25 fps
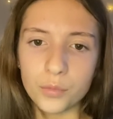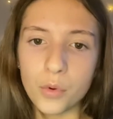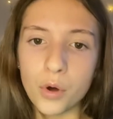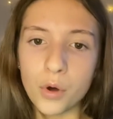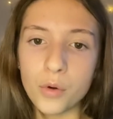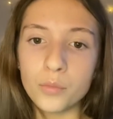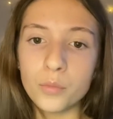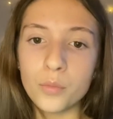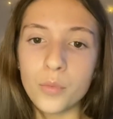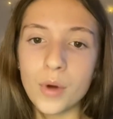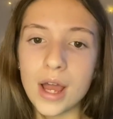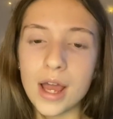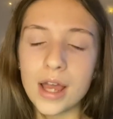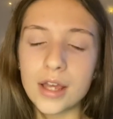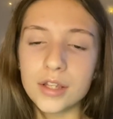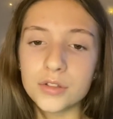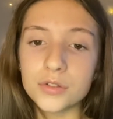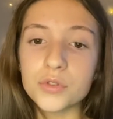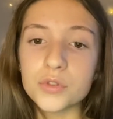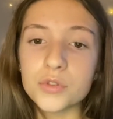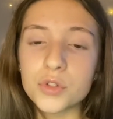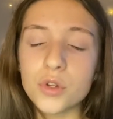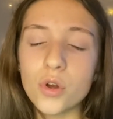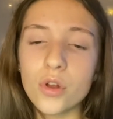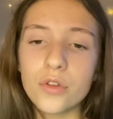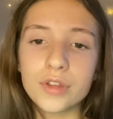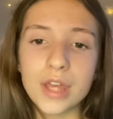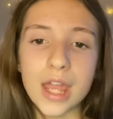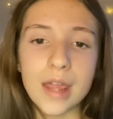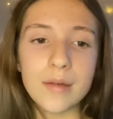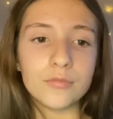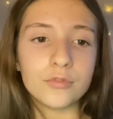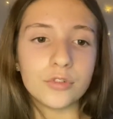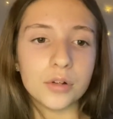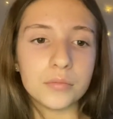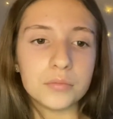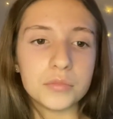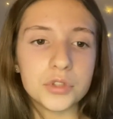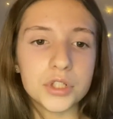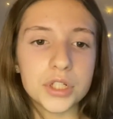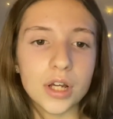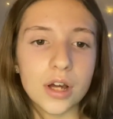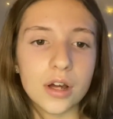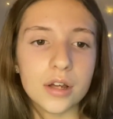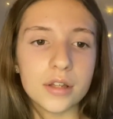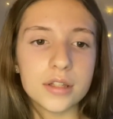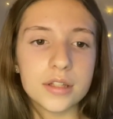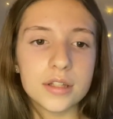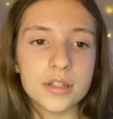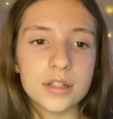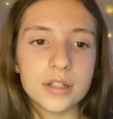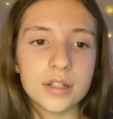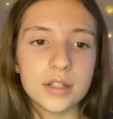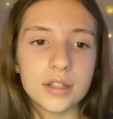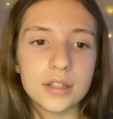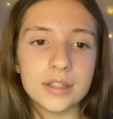one where your sloth came from, she asked.